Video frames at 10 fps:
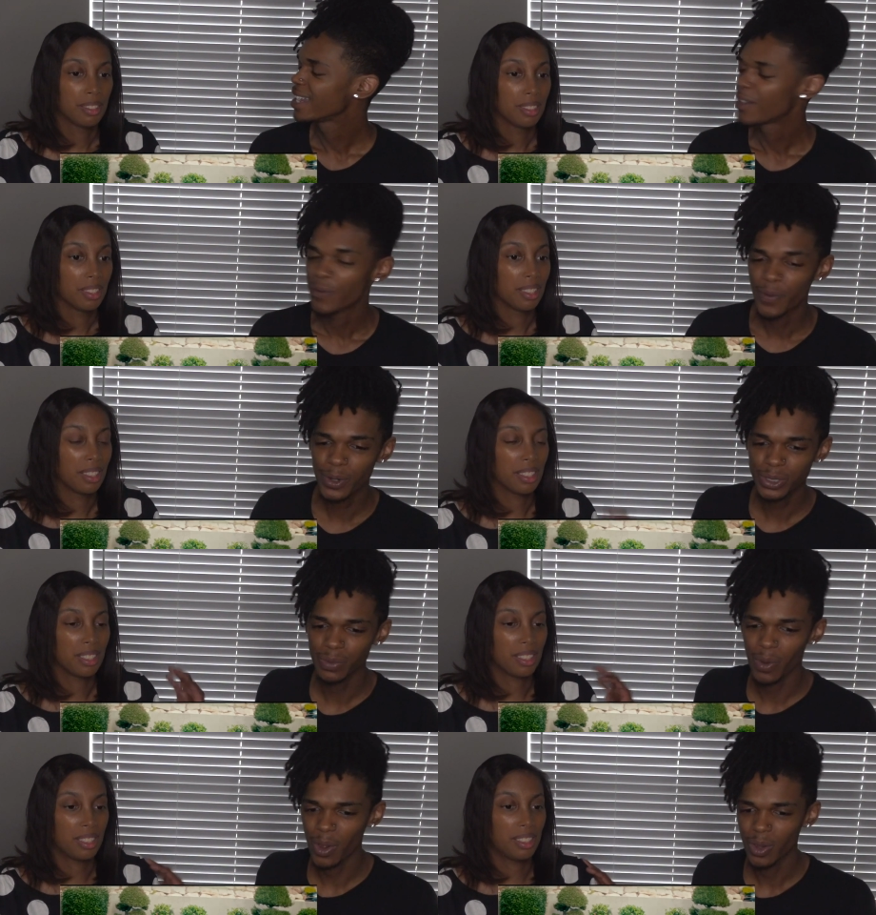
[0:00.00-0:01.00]
Speaker 1: first
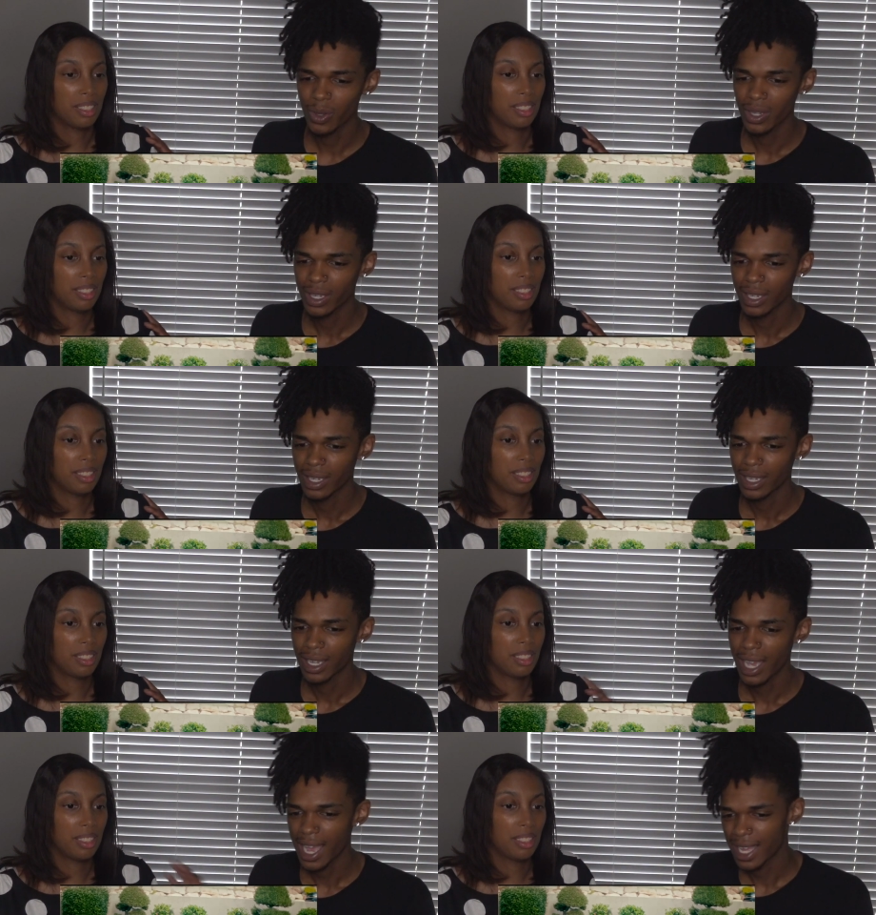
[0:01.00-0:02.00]
of all,
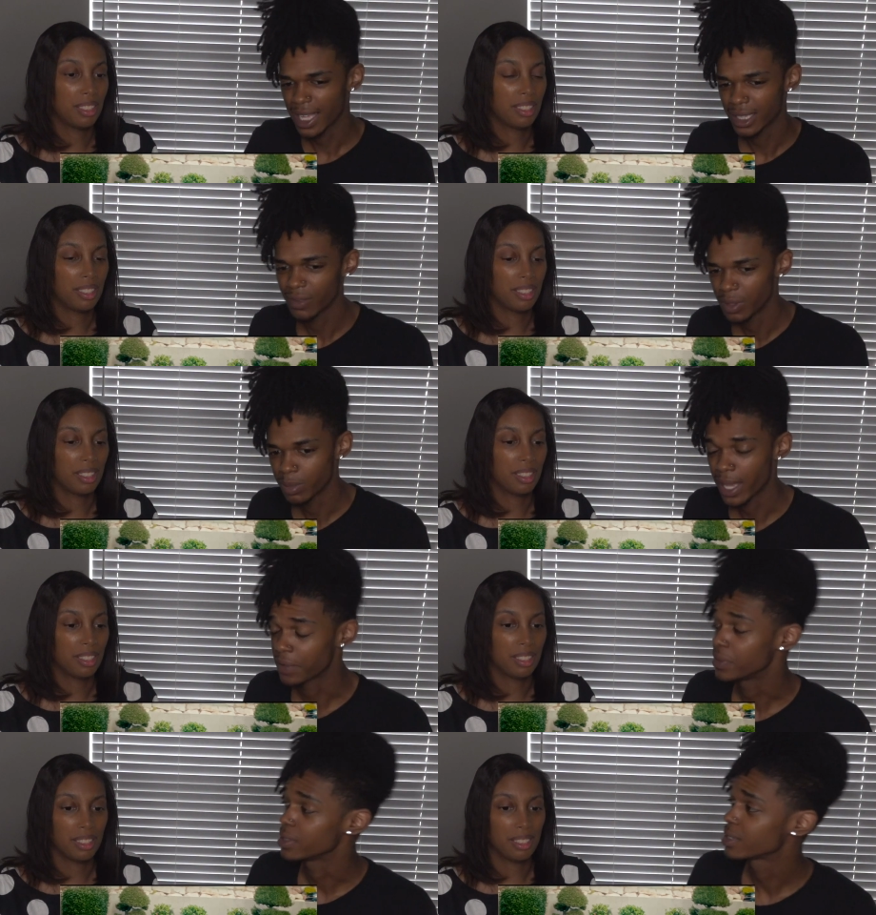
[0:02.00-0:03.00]
I love the black
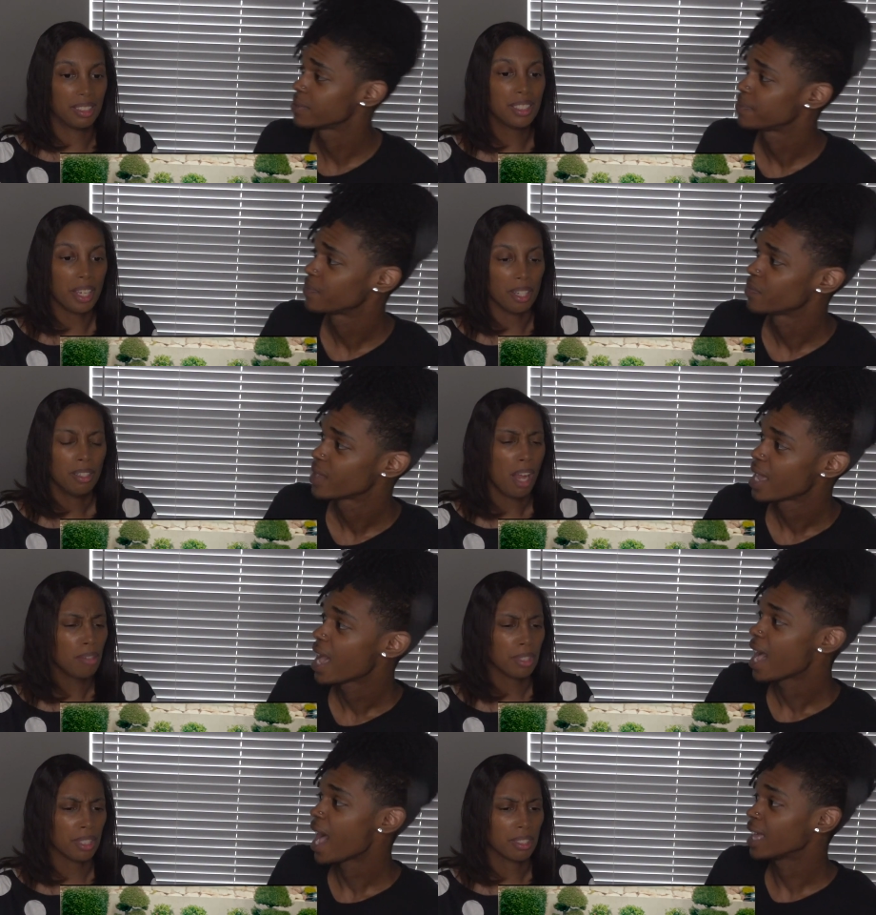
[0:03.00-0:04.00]
fits. Yeah. Oh
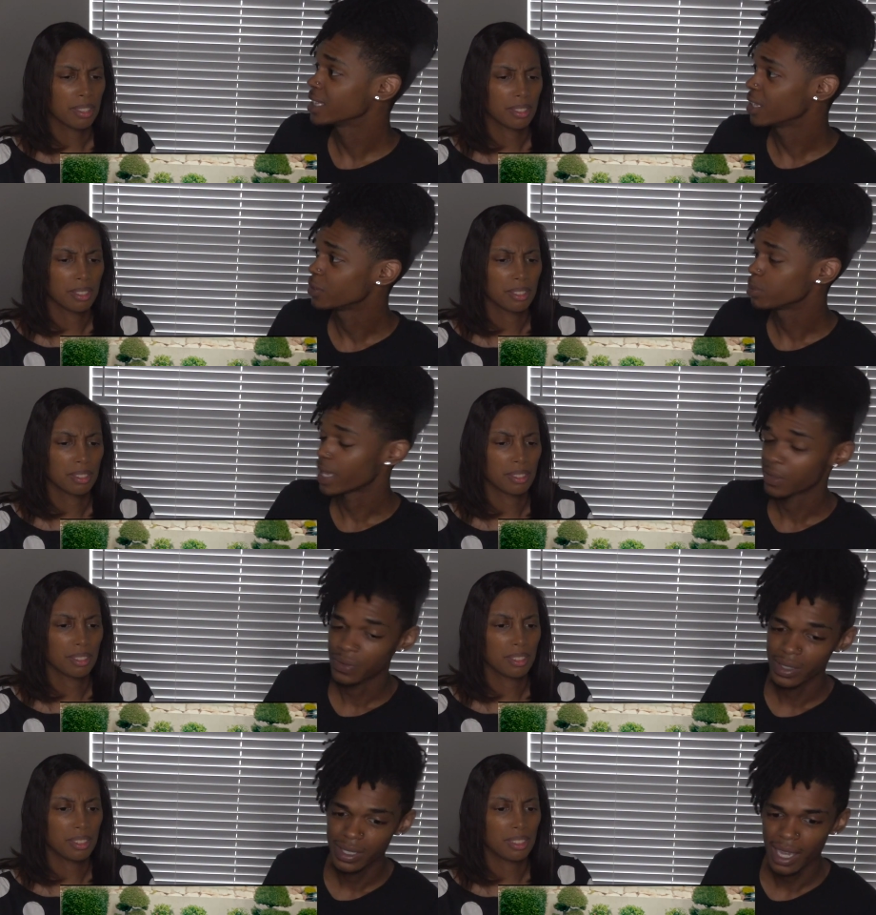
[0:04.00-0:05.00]
yeah. I love the black
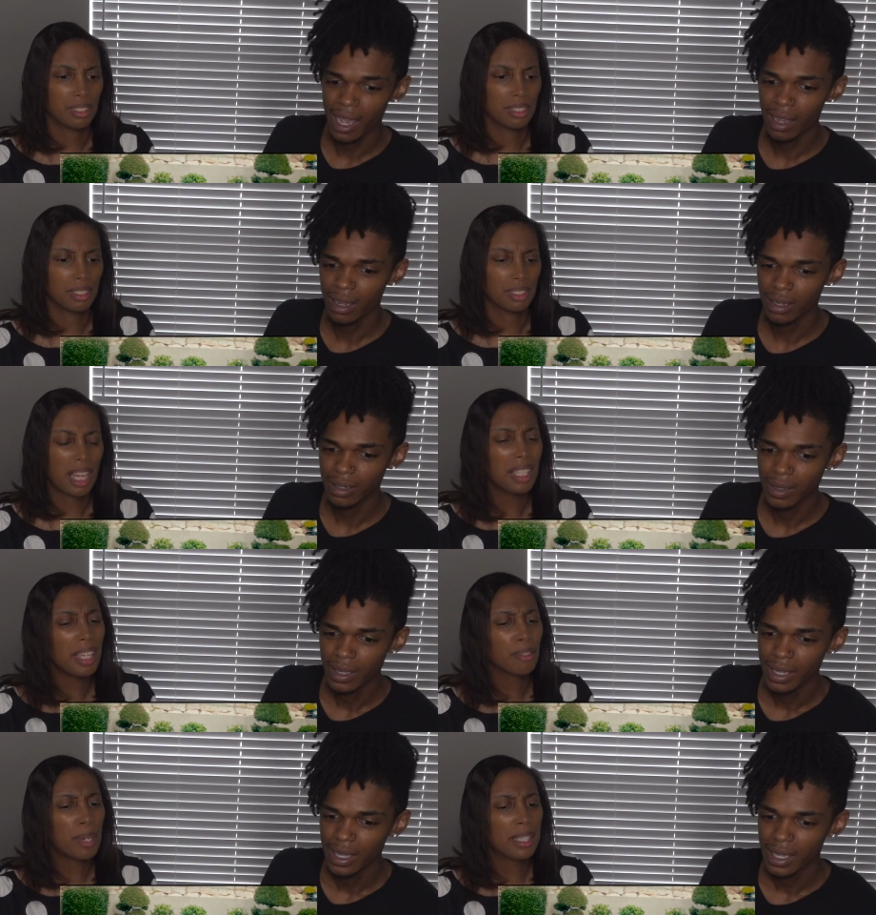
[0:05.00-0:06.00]
fits. Uh, I
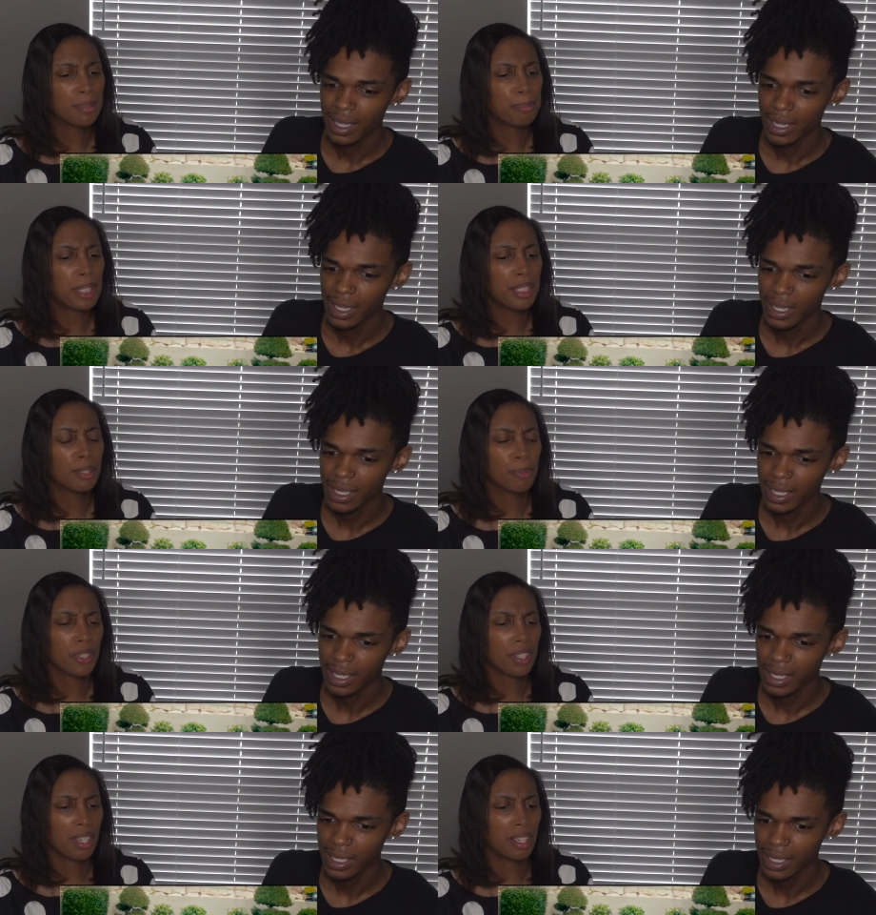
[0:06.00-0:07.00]
Speaker 2: like YB's more
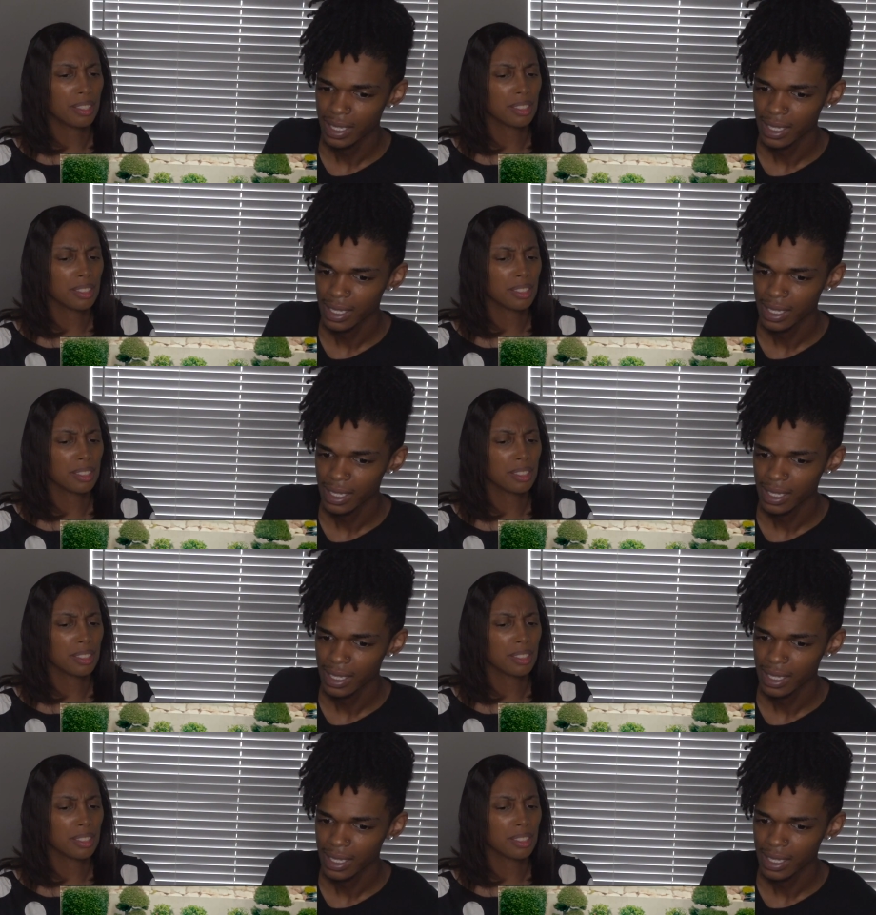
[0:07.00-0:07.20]
than her.